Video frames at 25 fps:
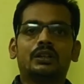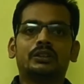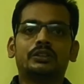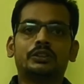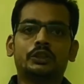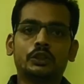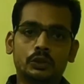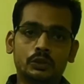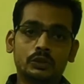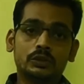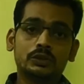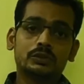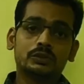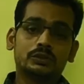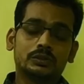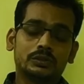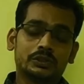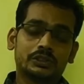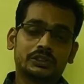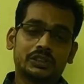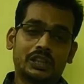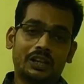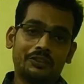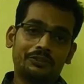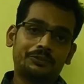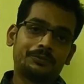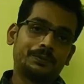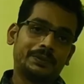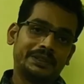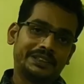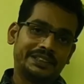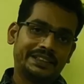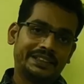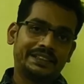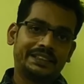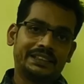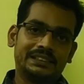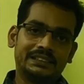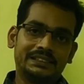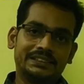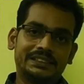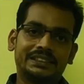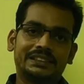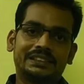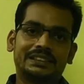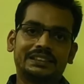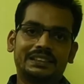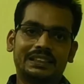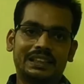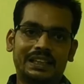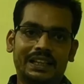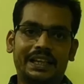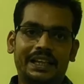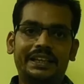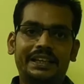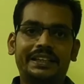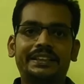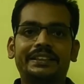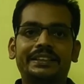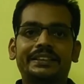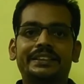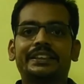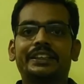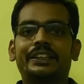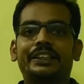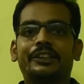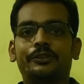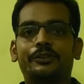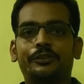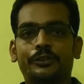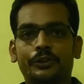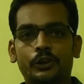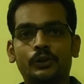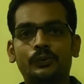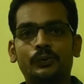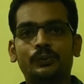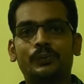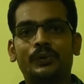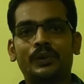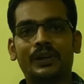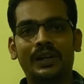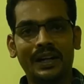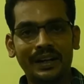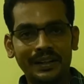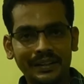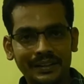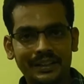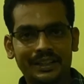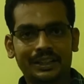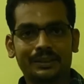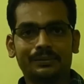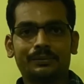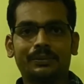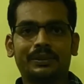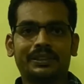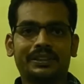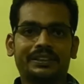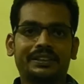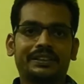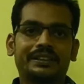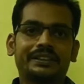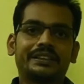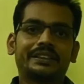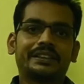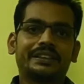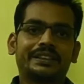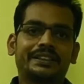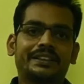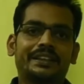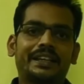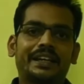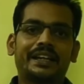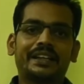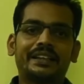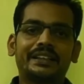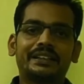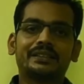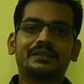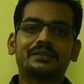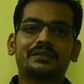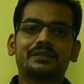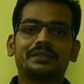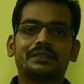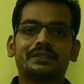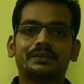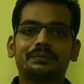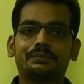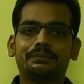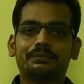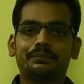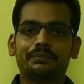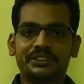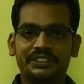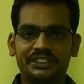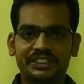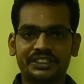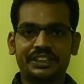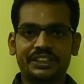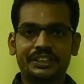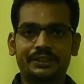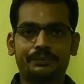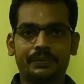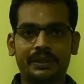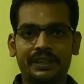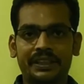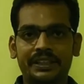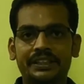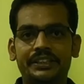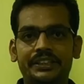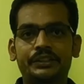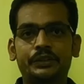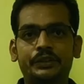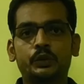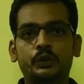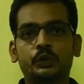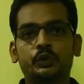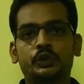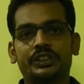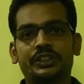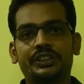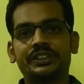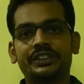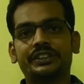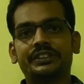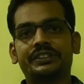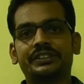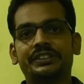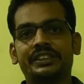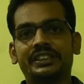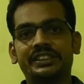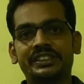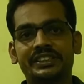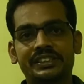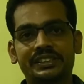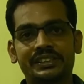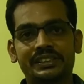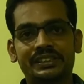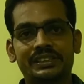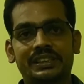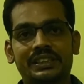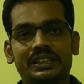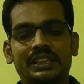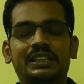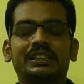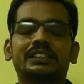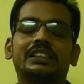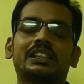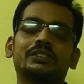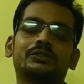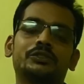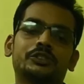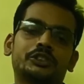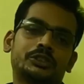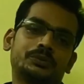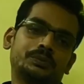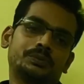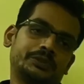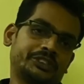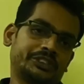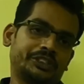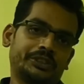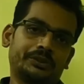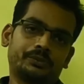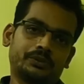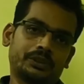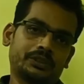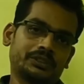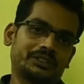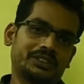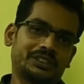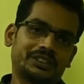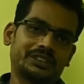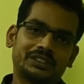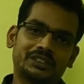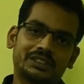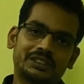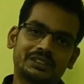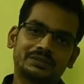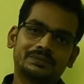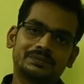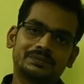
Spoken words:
to soft materials like foam and rubber can machining by using this unconventional machining process.